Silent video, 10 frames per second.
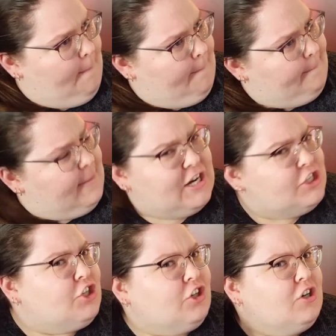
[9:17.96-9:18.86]

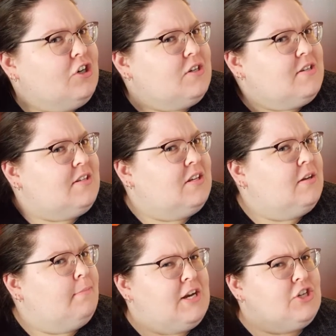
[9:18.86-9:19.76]

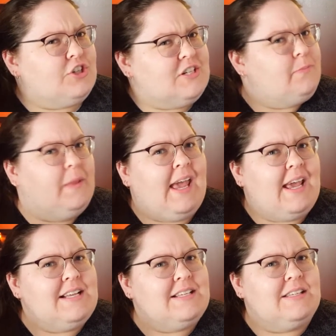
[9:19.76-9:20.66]
miniature
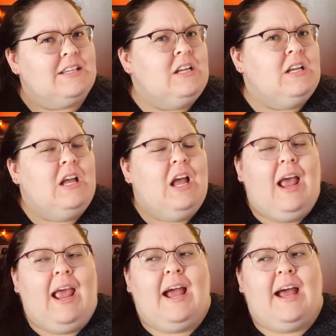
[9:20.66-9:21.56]
displays,
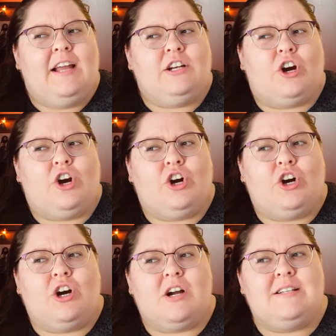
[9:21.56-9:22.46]
and
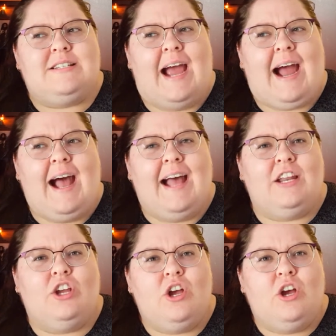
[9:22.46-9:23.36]
her
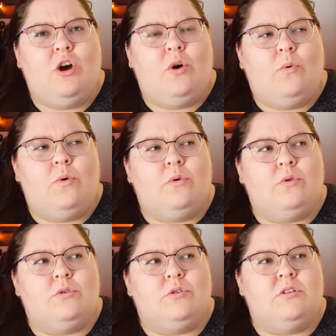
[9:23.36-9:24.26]
dad
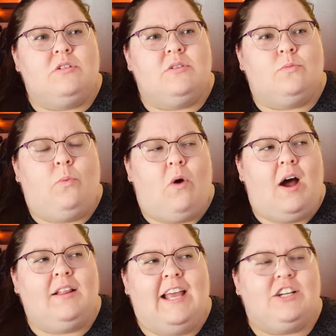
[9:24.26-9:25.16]

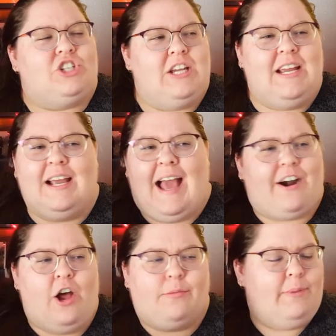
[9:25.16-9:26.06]
I
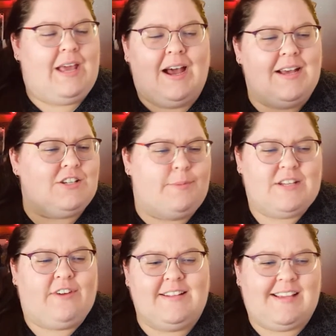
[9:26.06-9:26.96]
don't know, because her
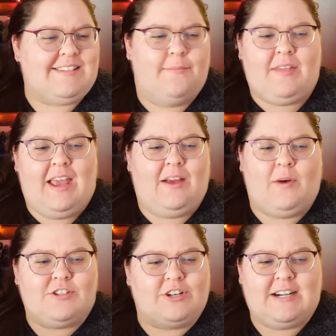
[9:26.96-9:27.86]
best friend says something,
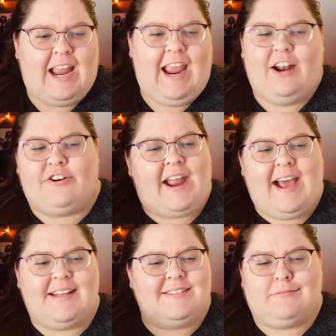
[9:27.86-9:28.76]
wants her to date, and her
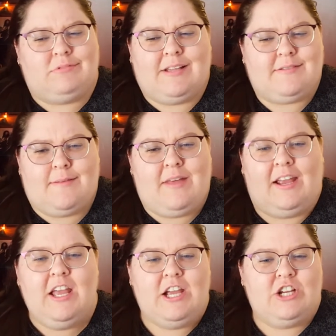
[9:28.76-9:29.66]
dad says something,